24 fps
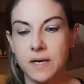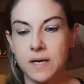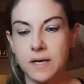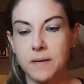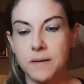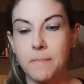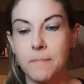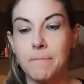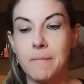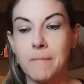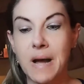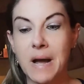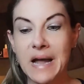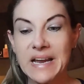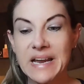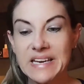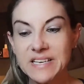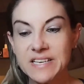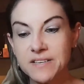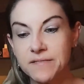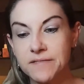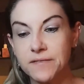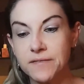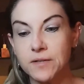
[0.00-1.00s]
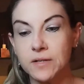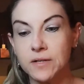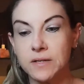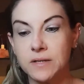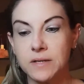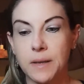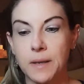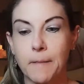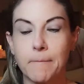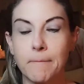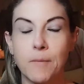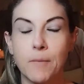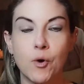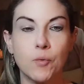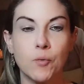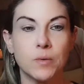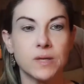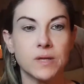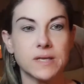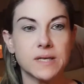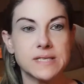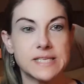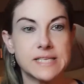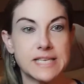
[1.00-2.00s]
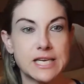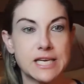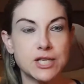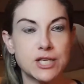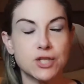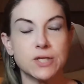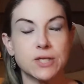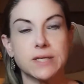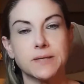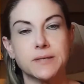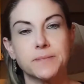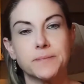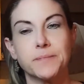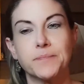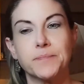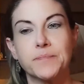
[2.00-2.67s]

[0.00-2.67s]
mindful mobilization.